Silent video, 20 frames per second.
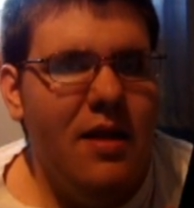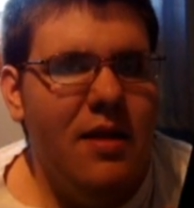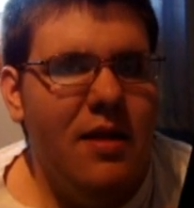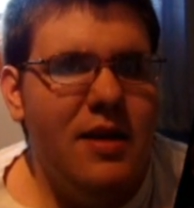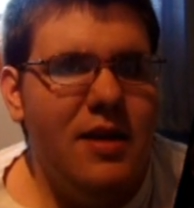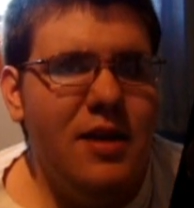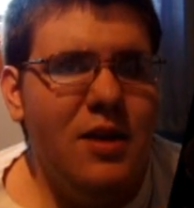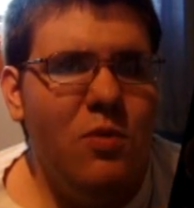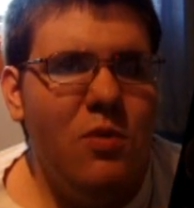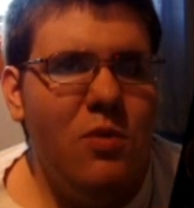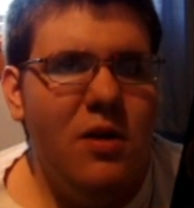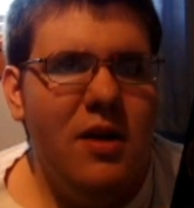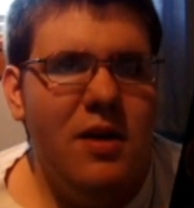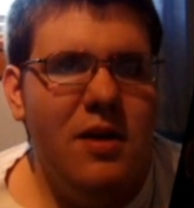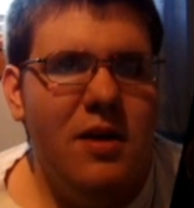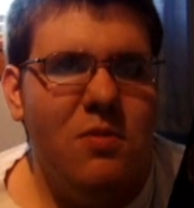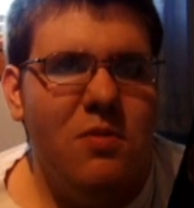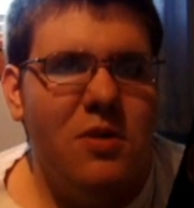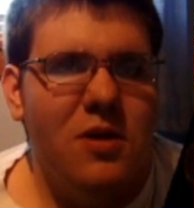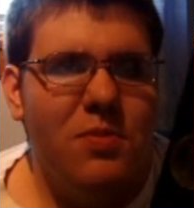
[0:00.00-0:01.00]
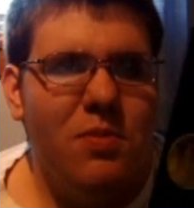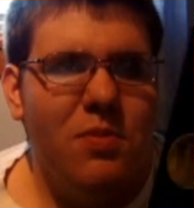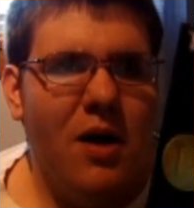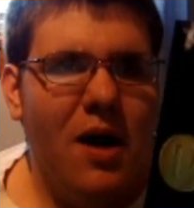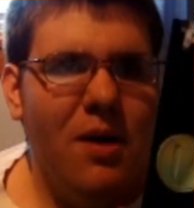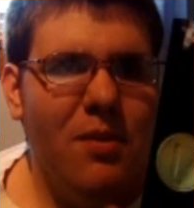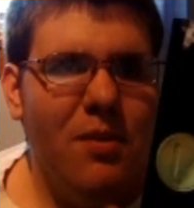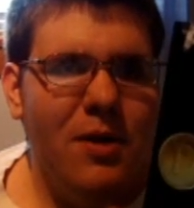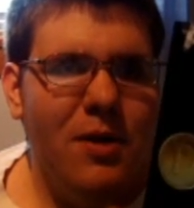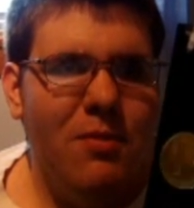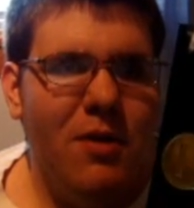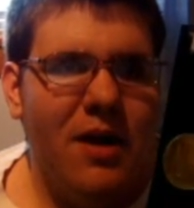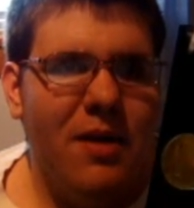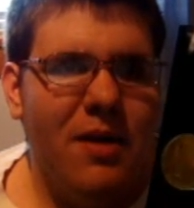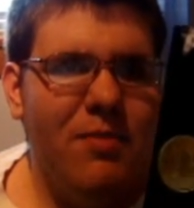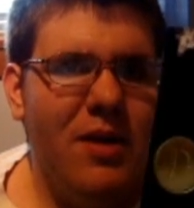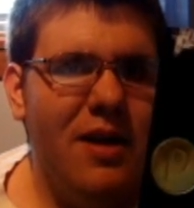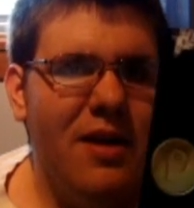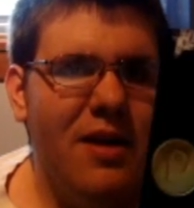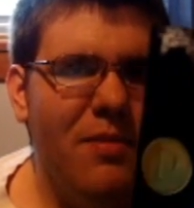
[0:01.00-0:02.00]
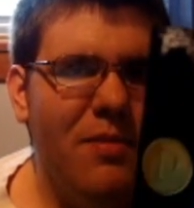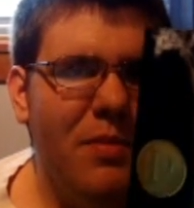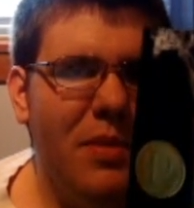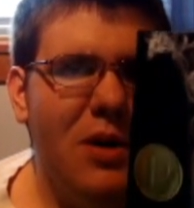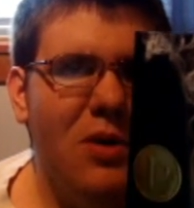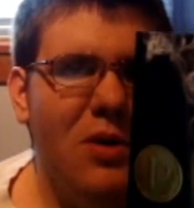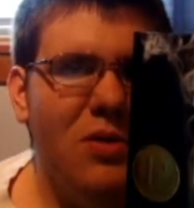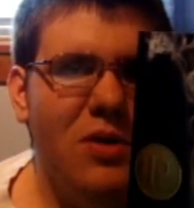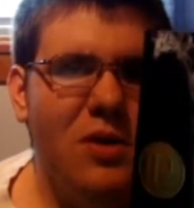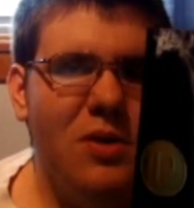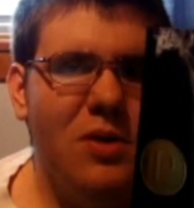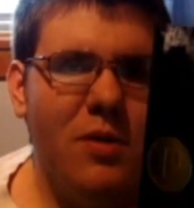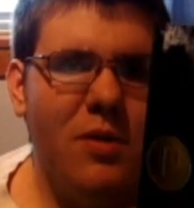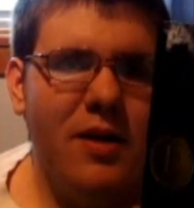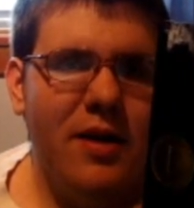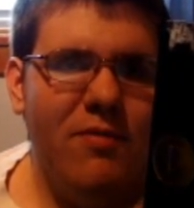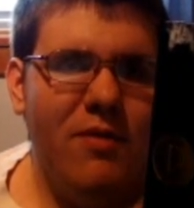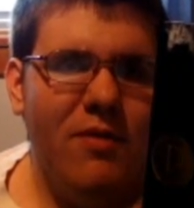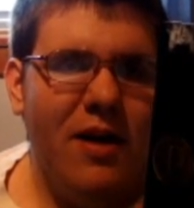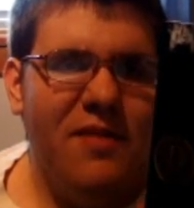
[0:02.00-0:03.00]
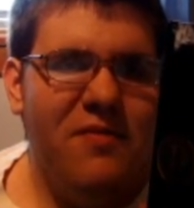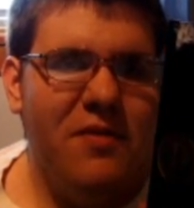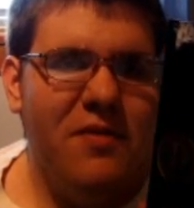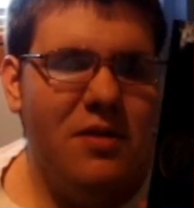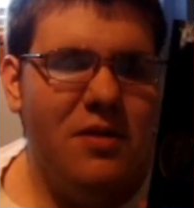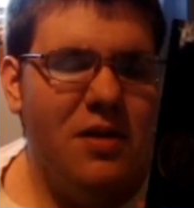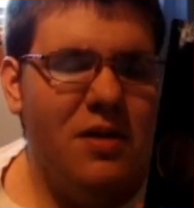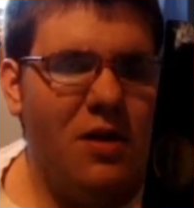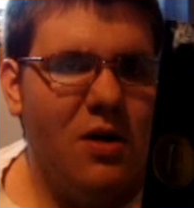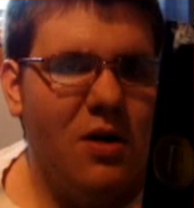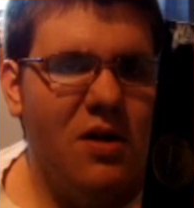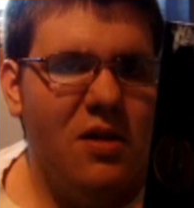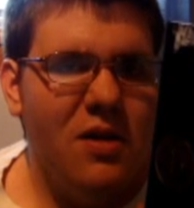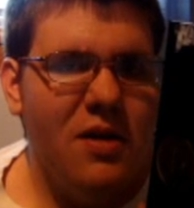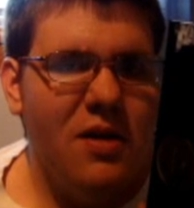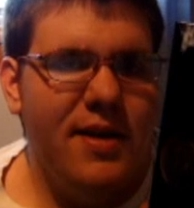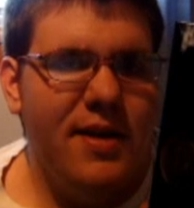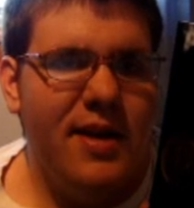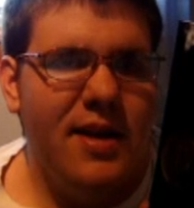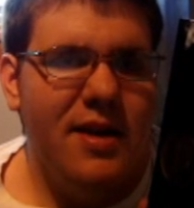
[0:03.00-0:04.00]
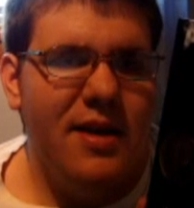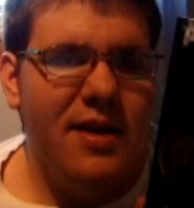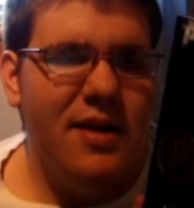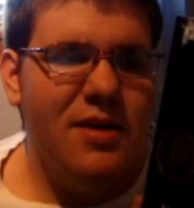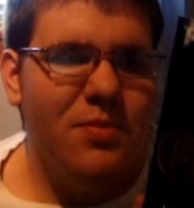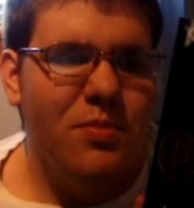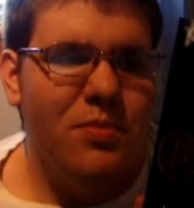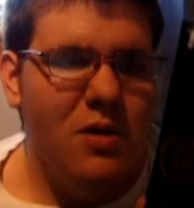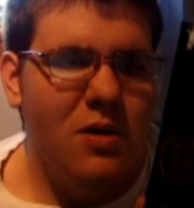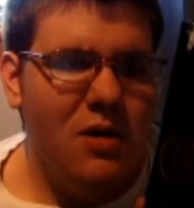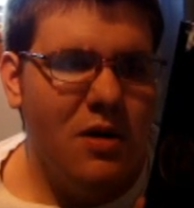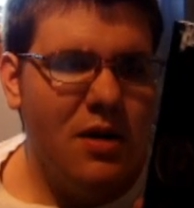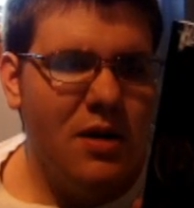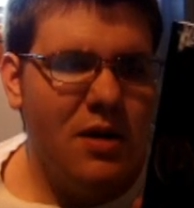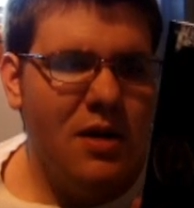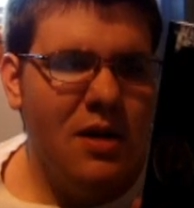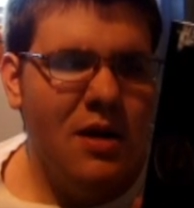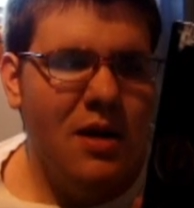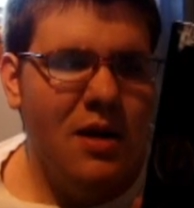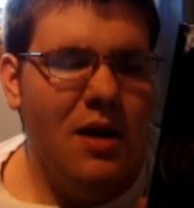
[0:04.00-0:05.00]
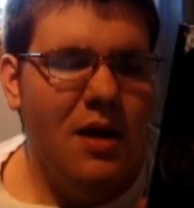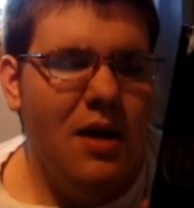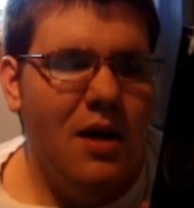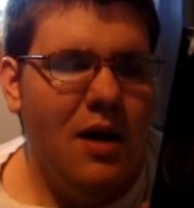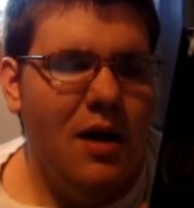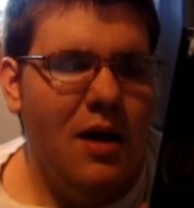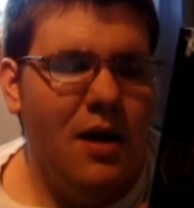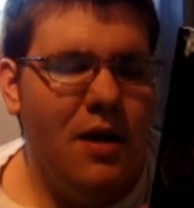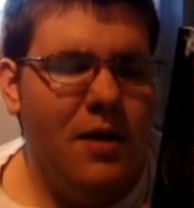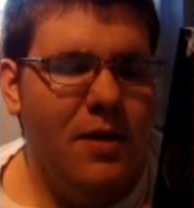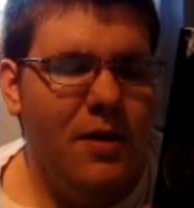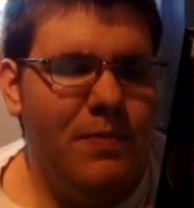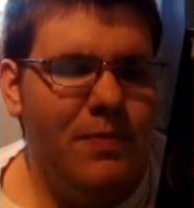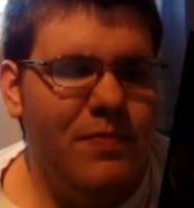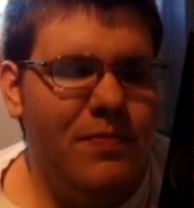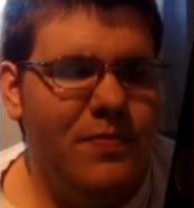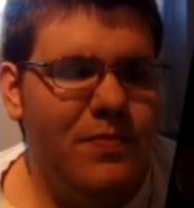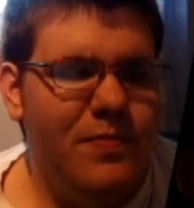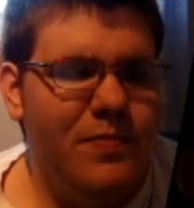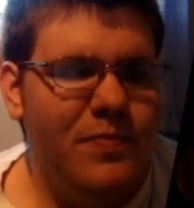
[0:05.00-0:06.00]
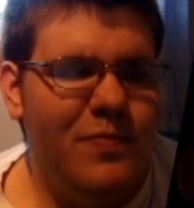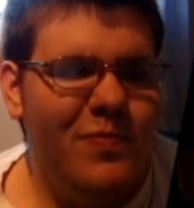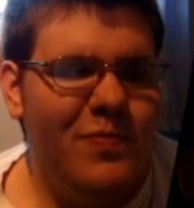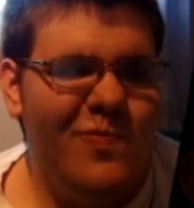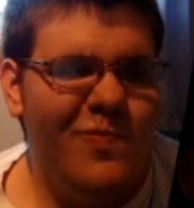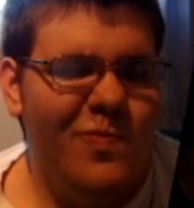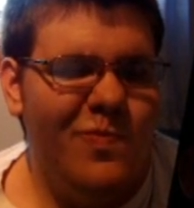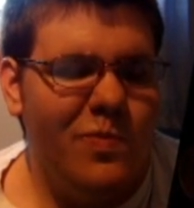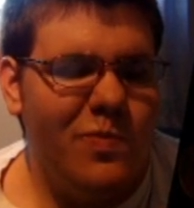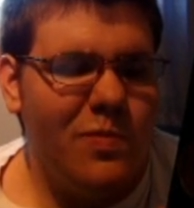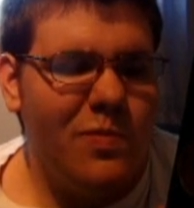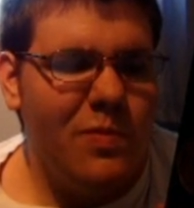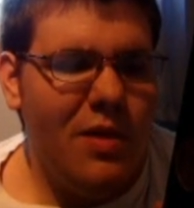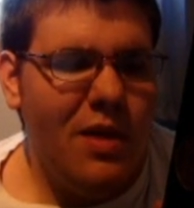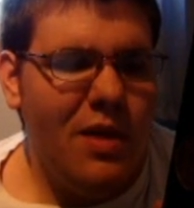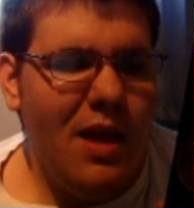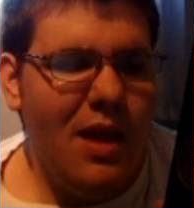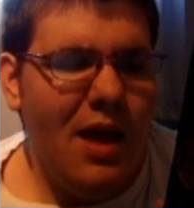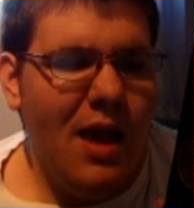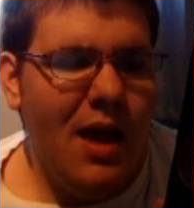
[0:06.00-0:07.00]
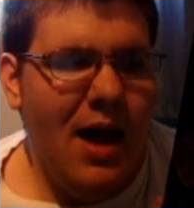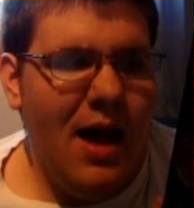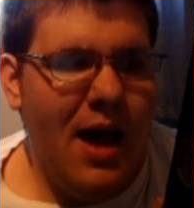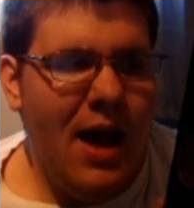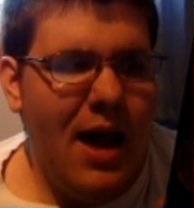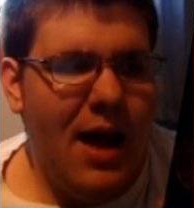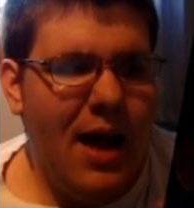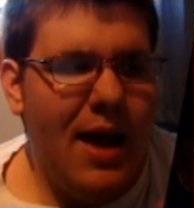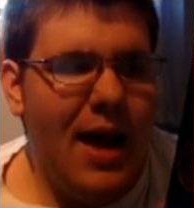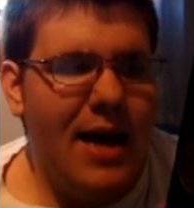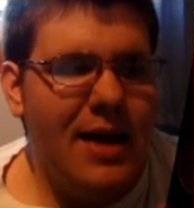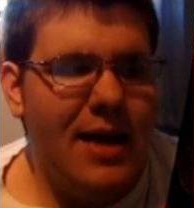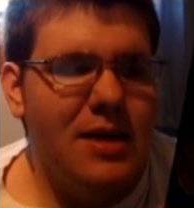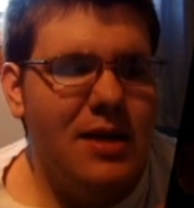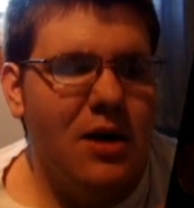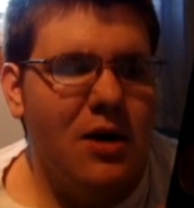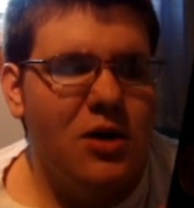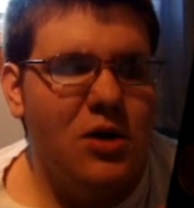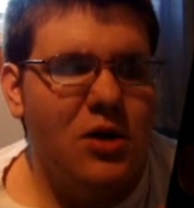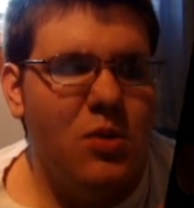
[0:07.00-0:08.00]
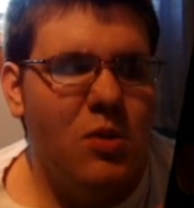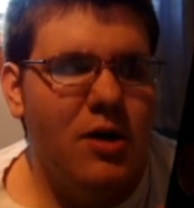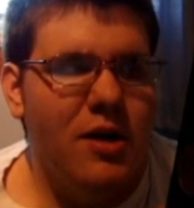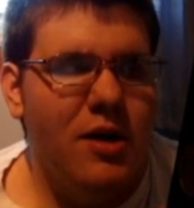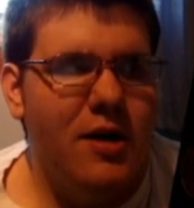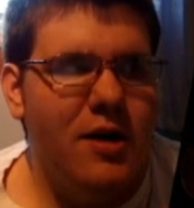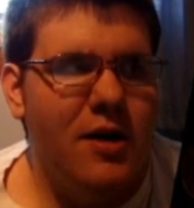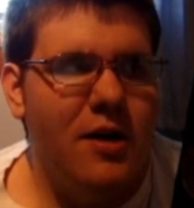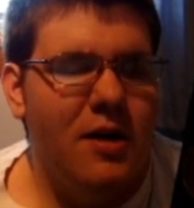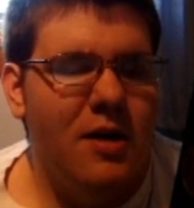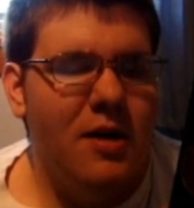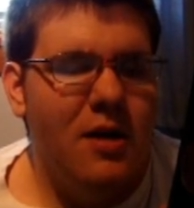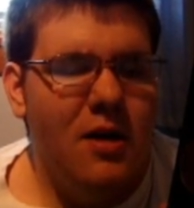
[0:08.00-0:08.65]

This one was probably recommended the most whenever I first started looking into his books. I had asked on Twitter